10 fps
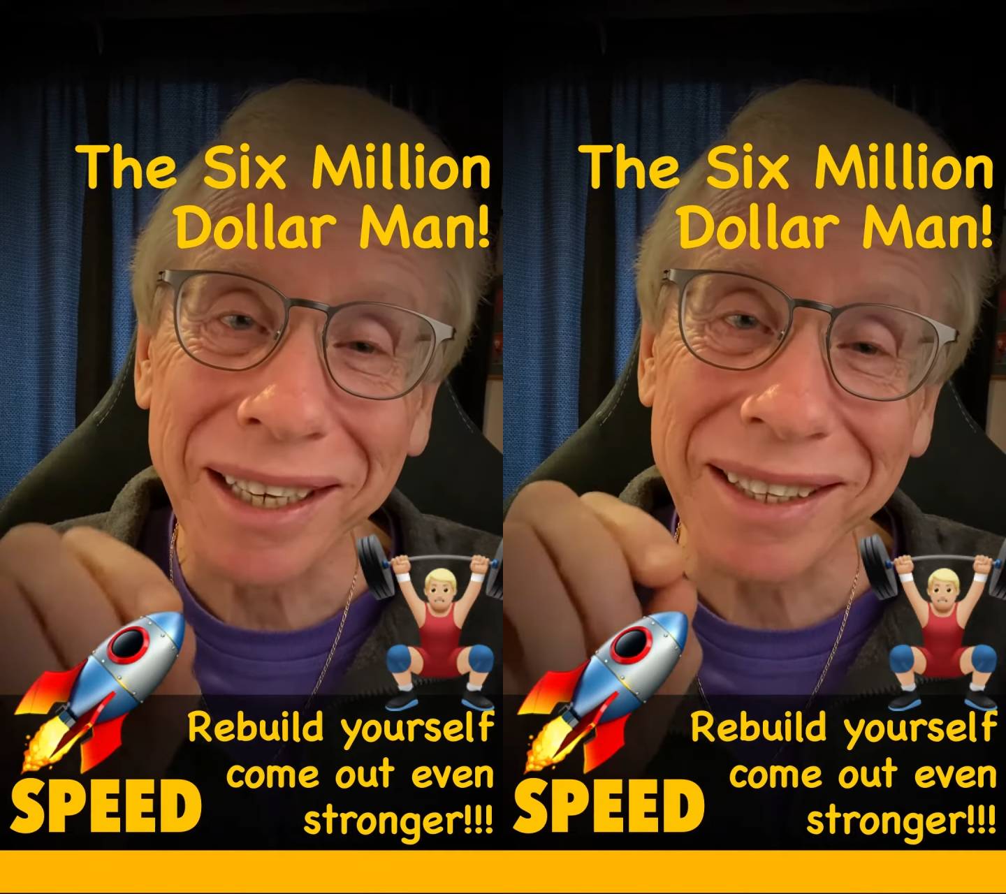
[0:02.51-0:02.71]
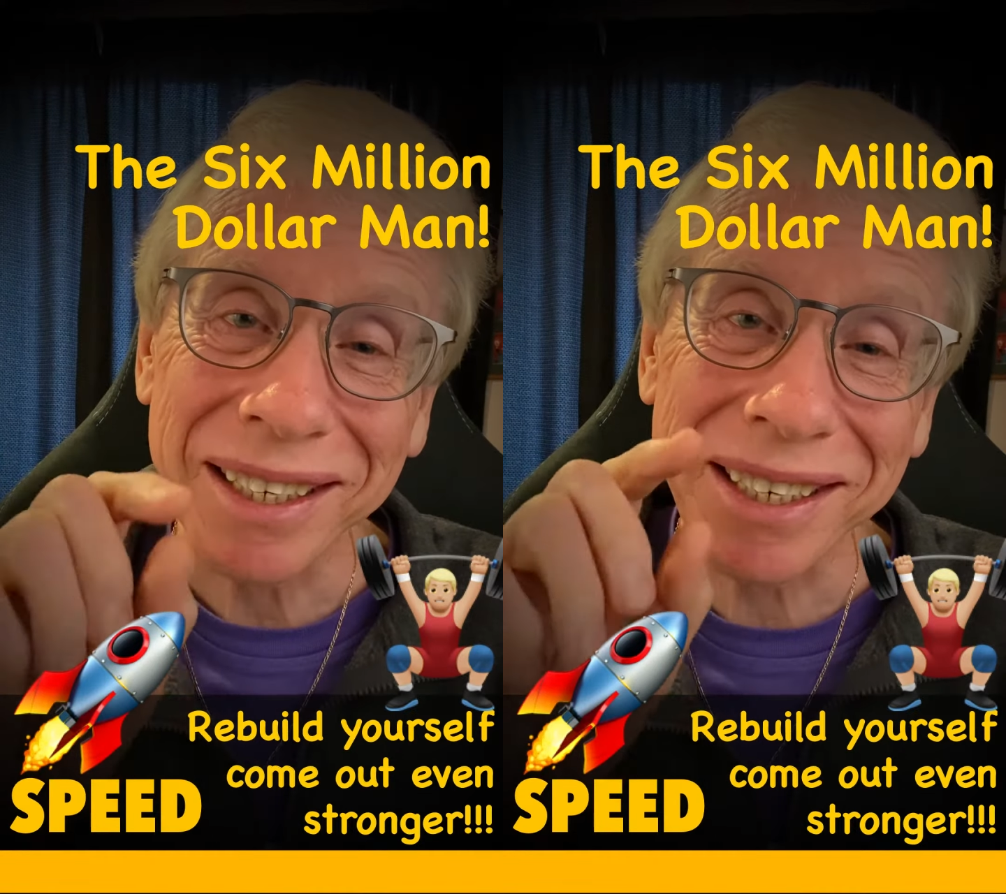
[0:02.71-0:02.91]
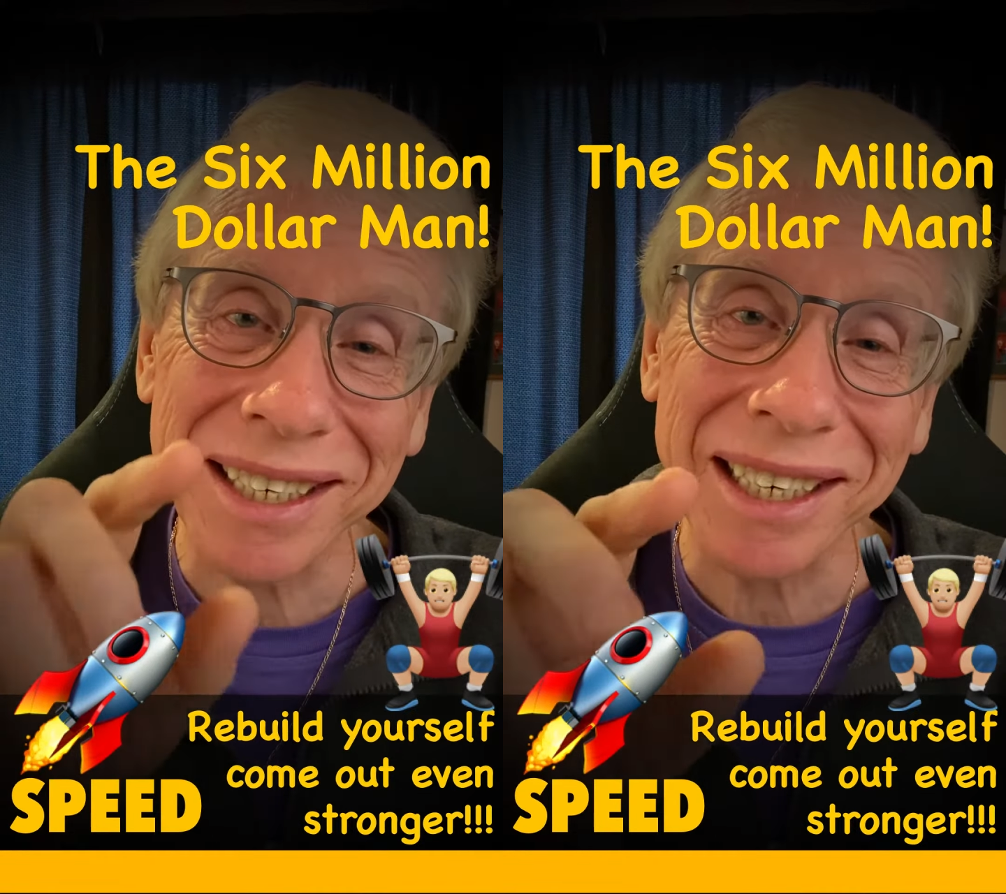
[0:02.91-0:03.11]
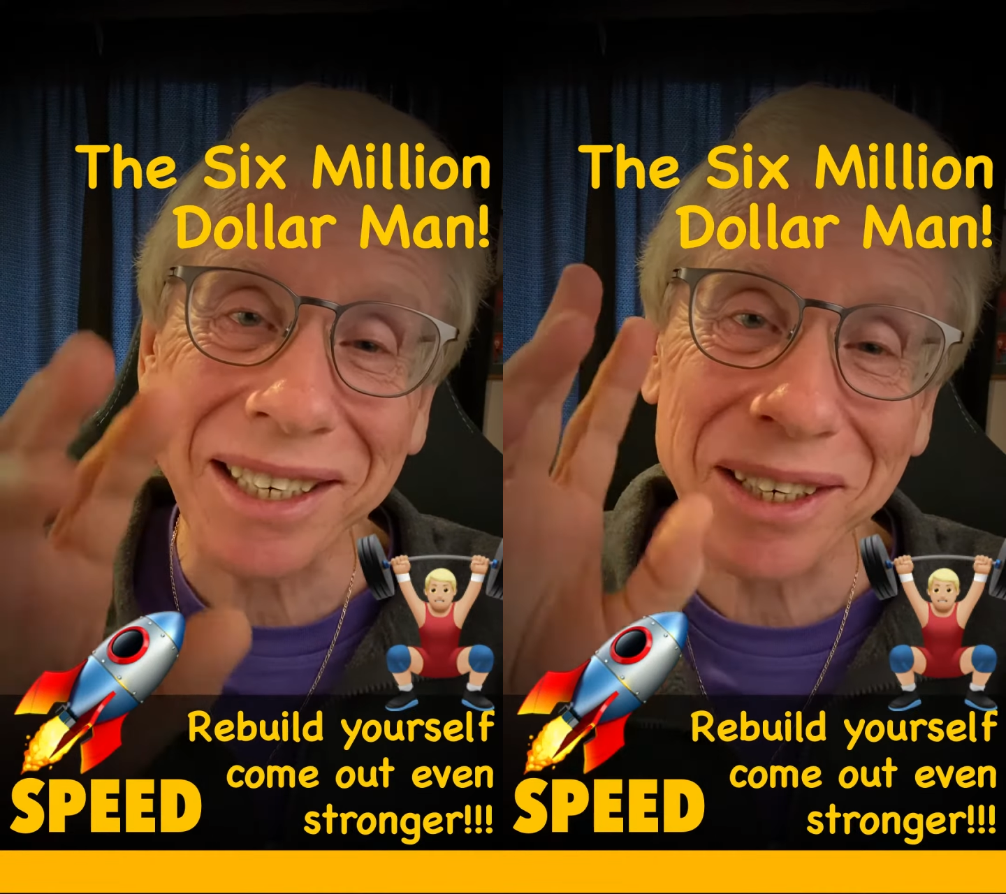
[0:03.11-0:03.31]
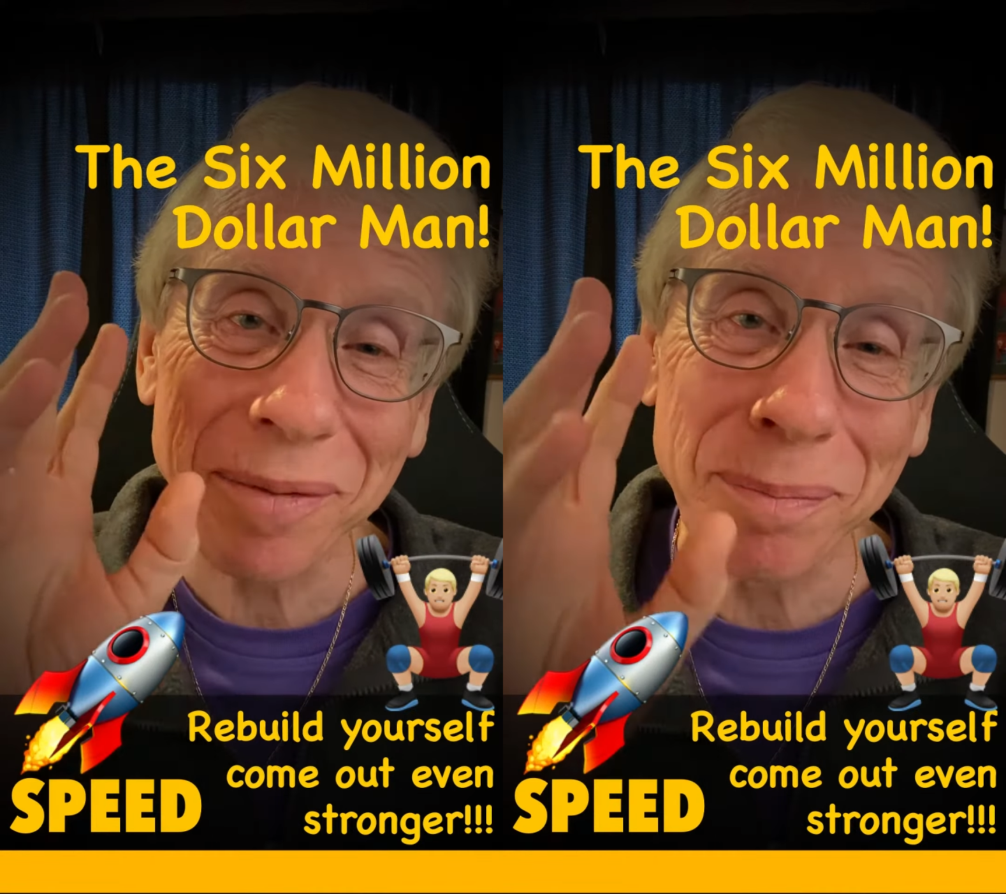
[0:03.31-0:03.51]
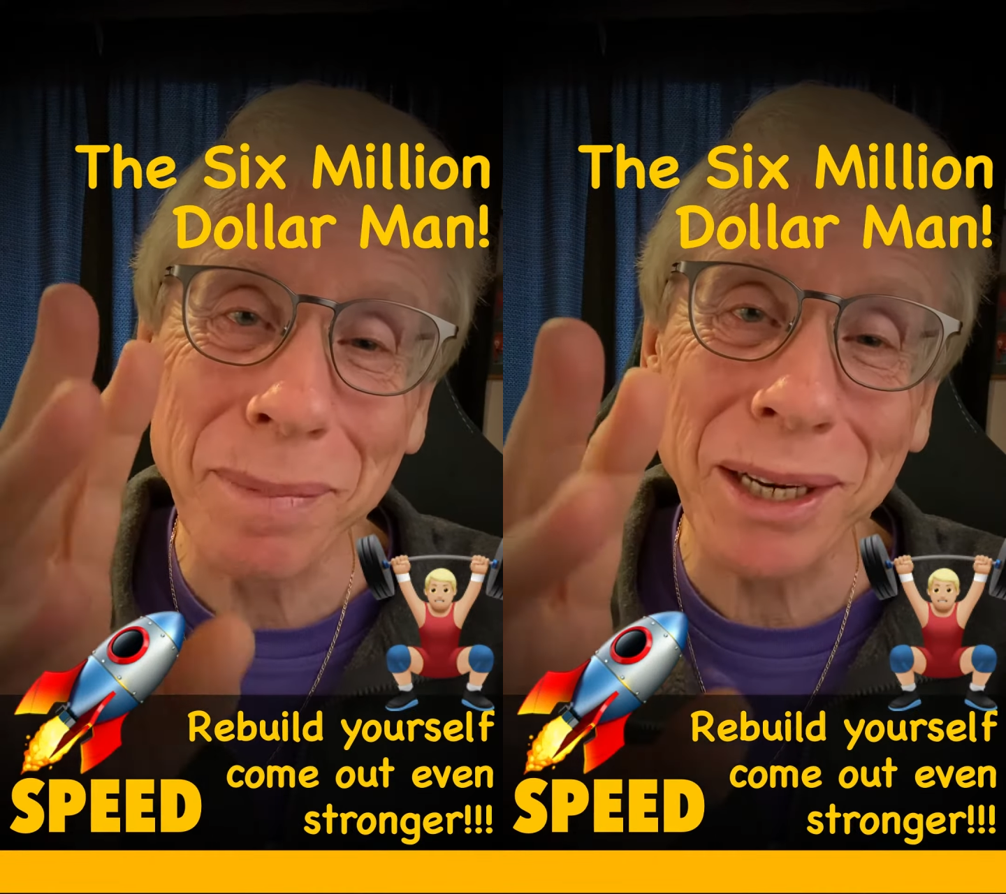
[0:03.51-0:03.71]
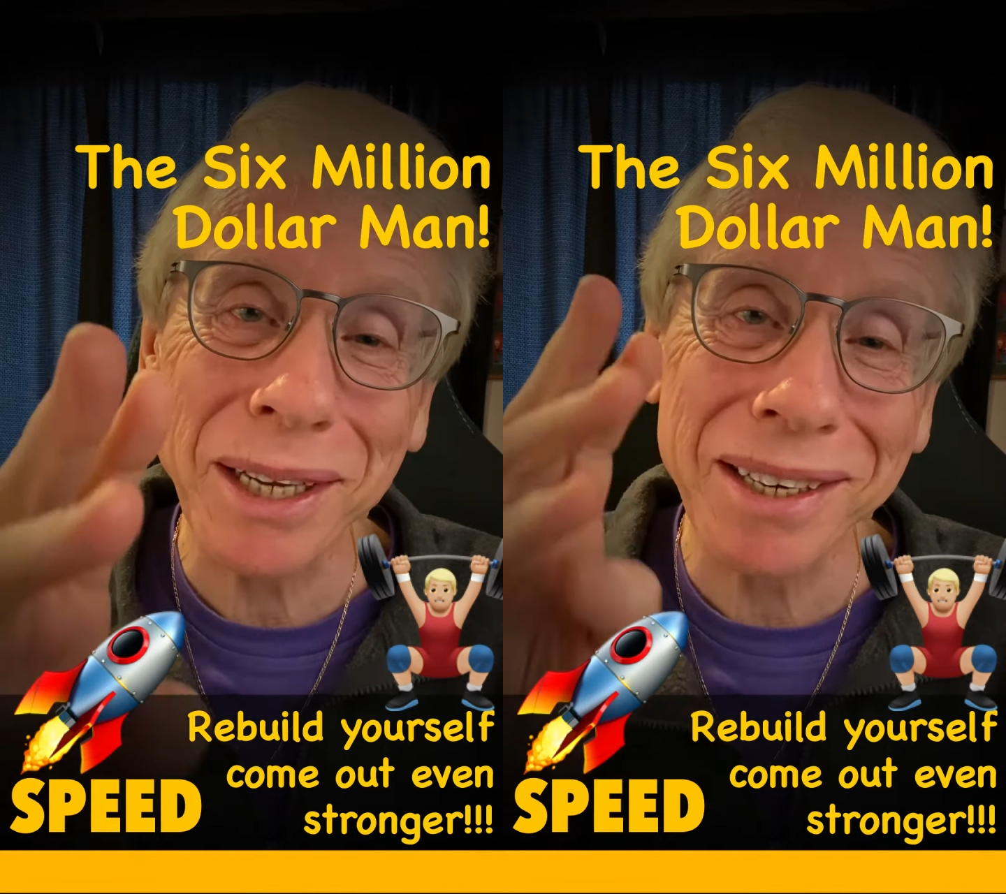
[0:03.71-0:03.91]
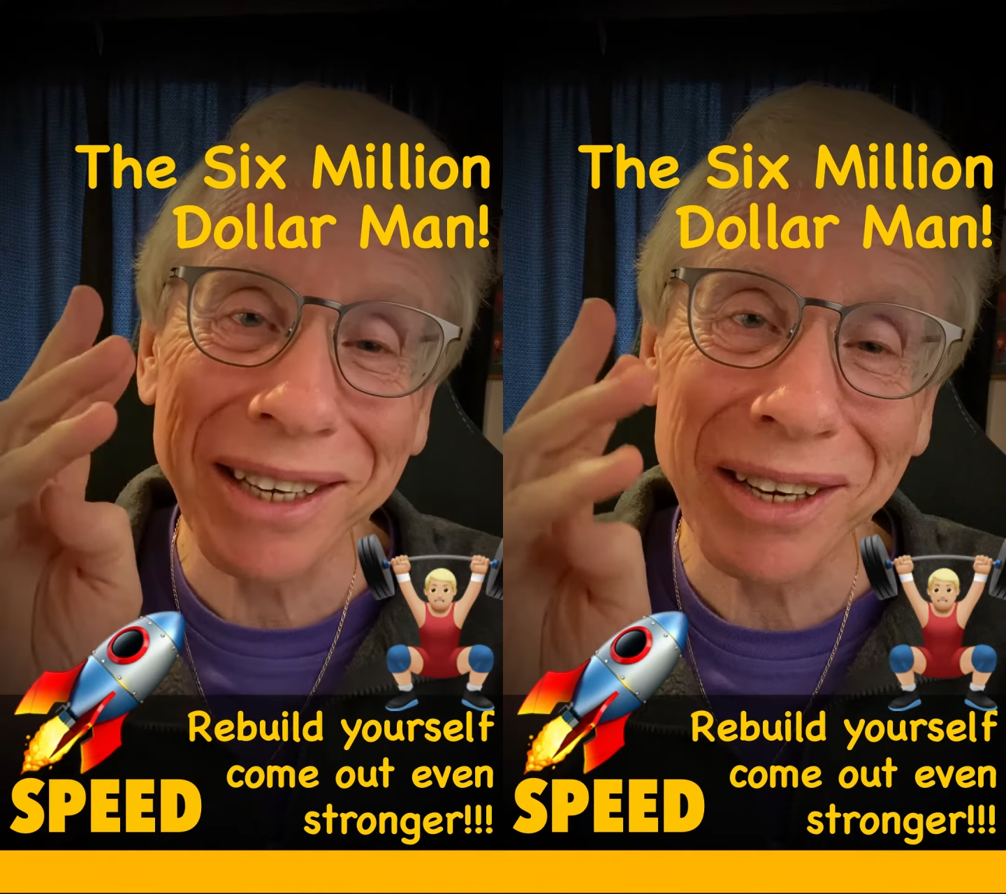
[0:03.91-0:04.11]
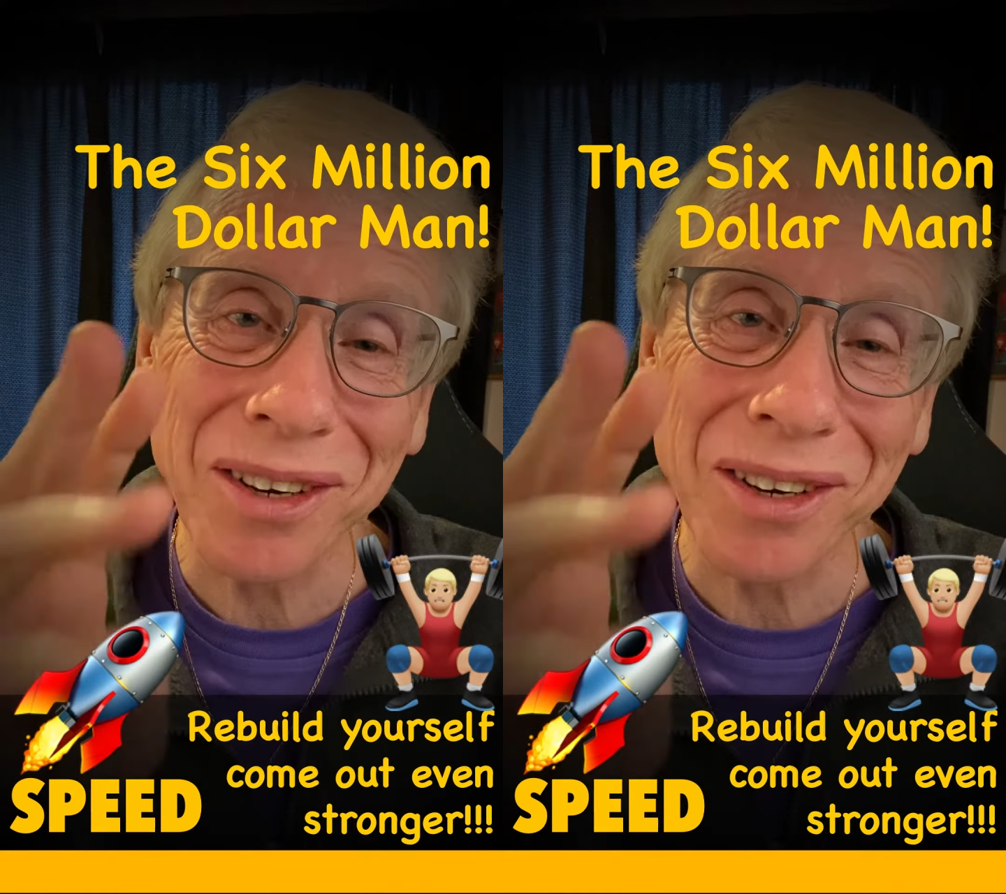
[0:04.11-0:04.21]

the six million